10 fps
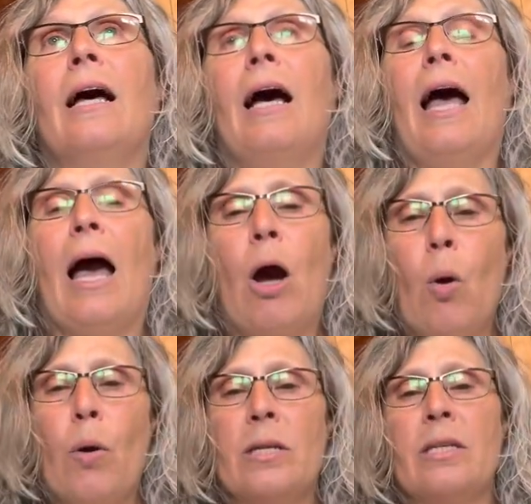
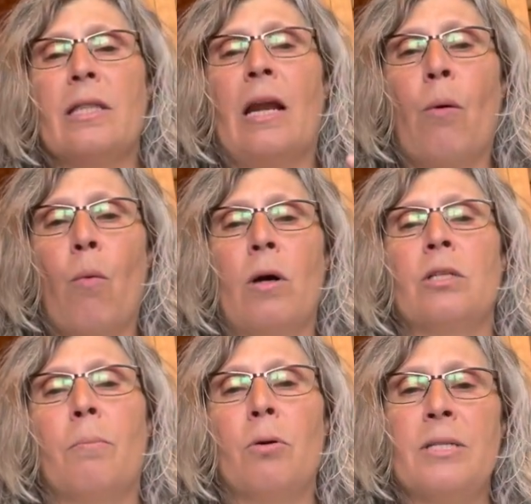how is it that I want
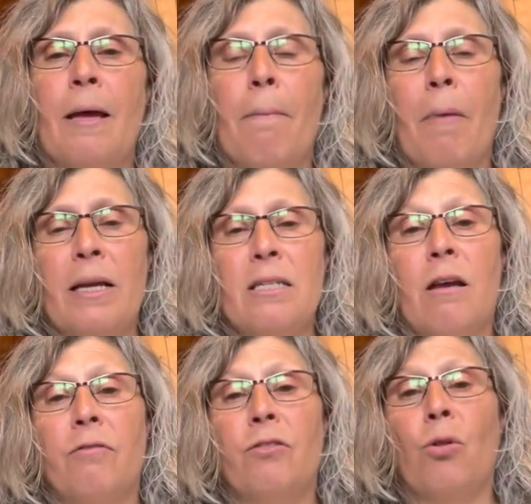to present
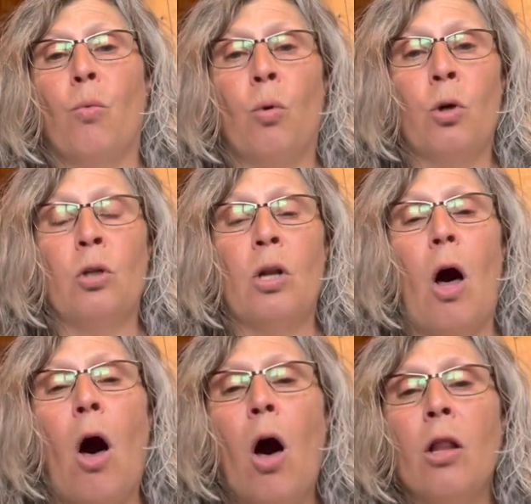myself to the world?
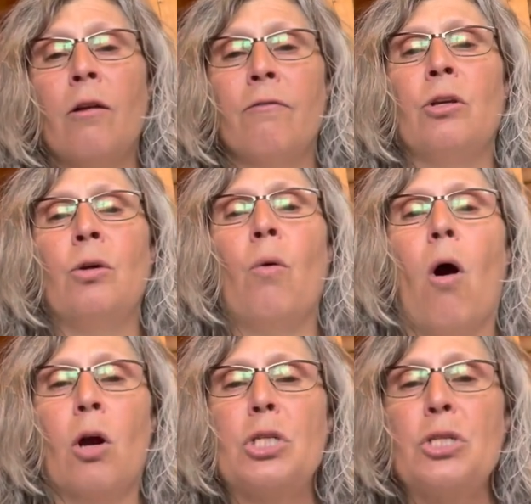All of you
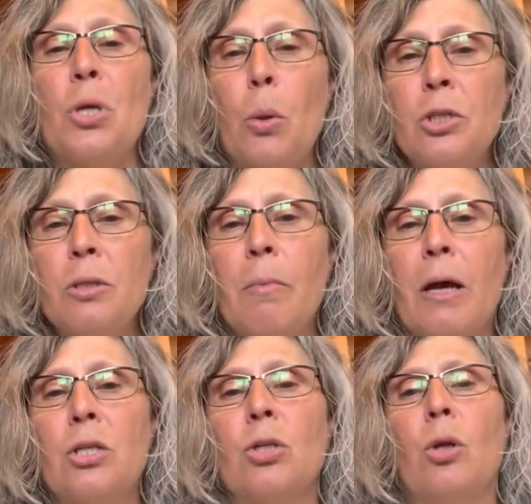are so
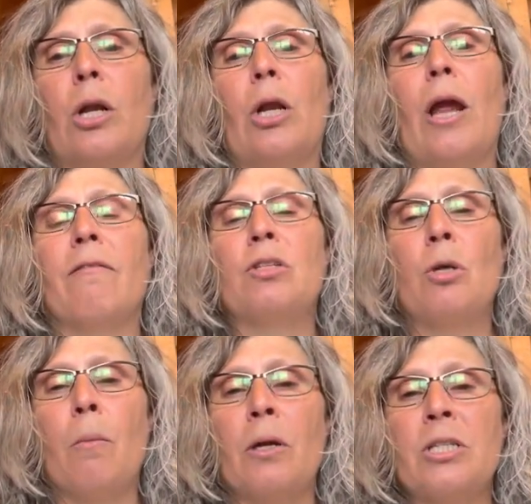special, and you have
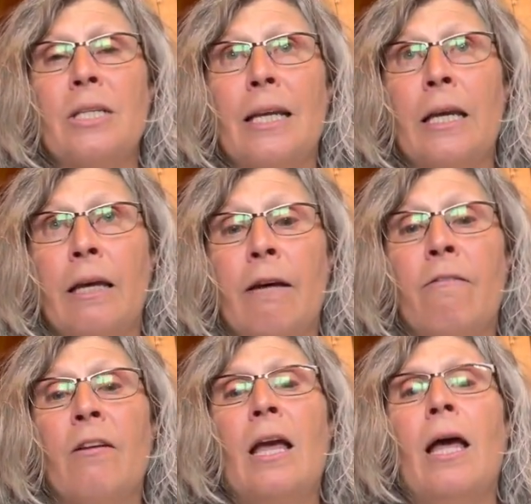so much to
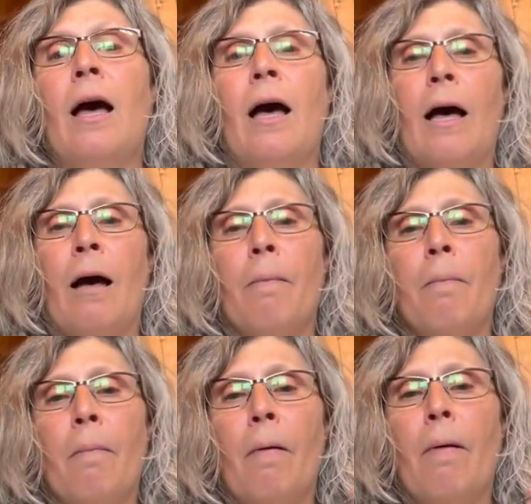give.
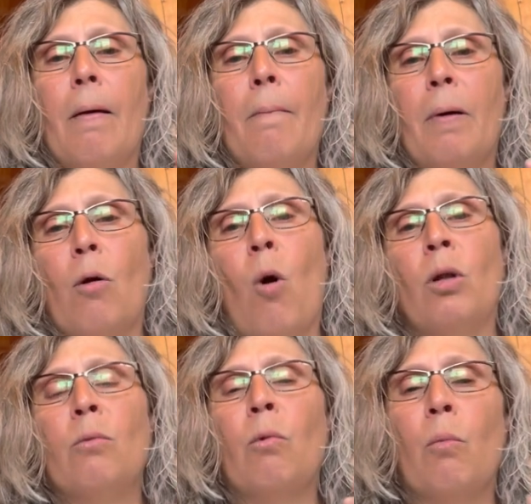But
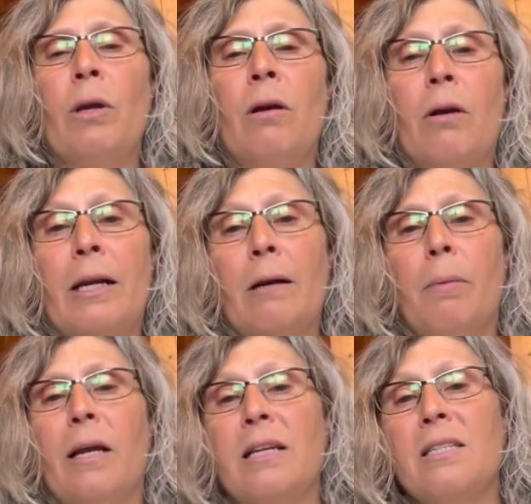only when we are in a
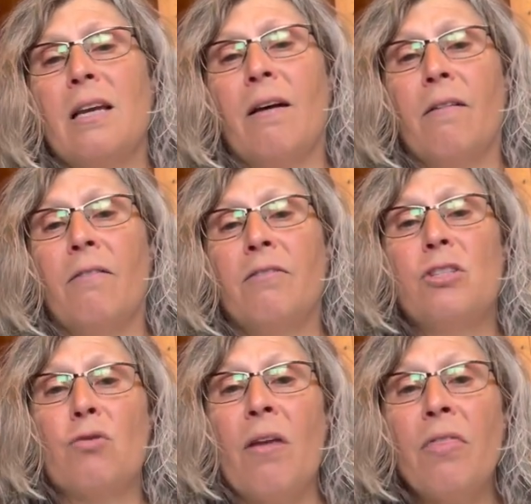place of
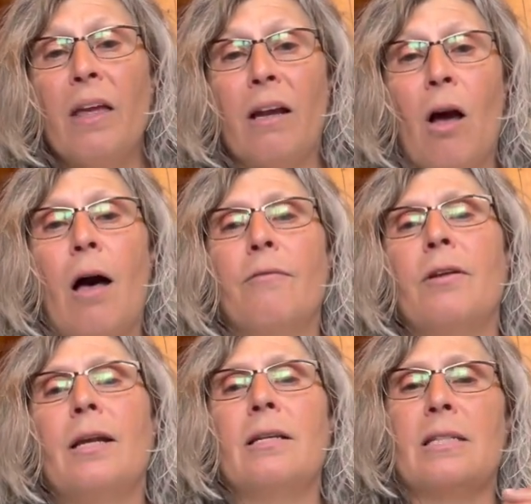strength and
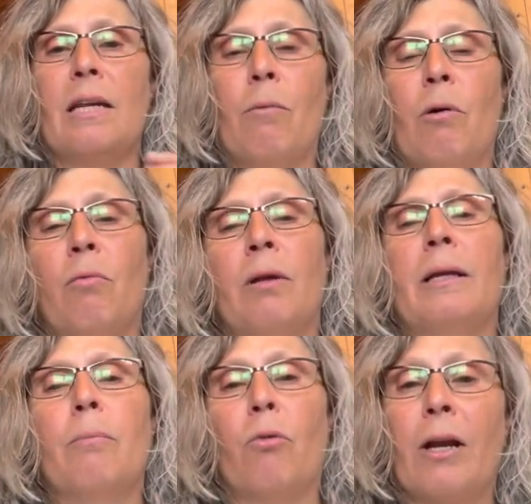confidence can we really
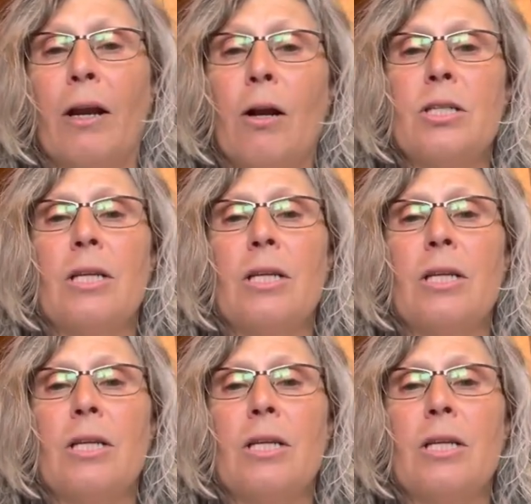bring our